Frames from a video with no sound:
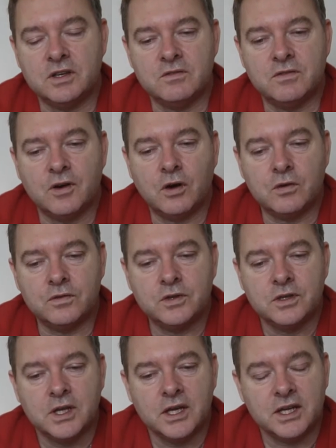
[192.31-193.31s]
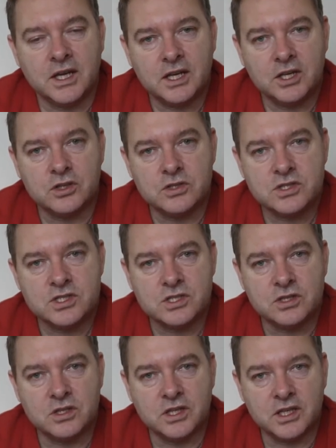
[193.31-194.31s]
involved, getting used
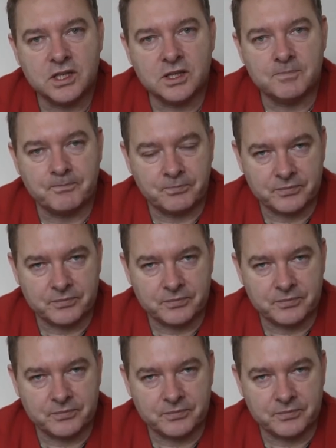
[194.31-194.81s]
to the